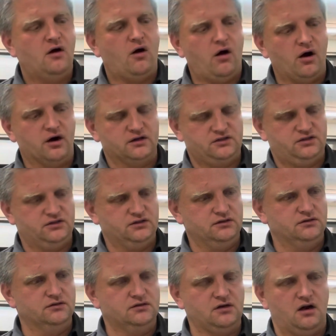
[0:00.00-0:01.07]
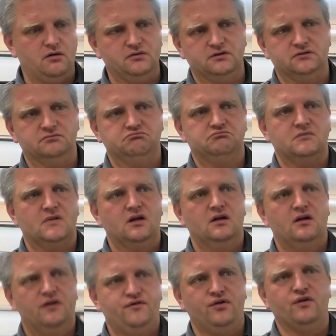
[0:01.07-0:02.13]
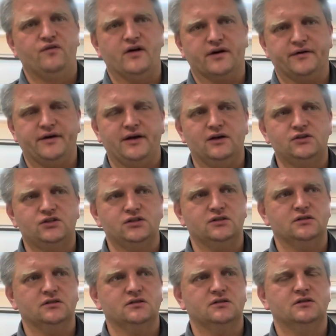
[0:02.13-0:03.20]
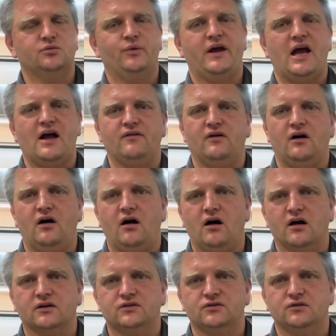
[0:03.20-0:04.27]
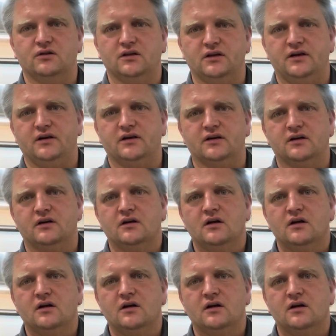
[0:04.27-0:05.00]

R2 come in a few variations. We have a R2 clear,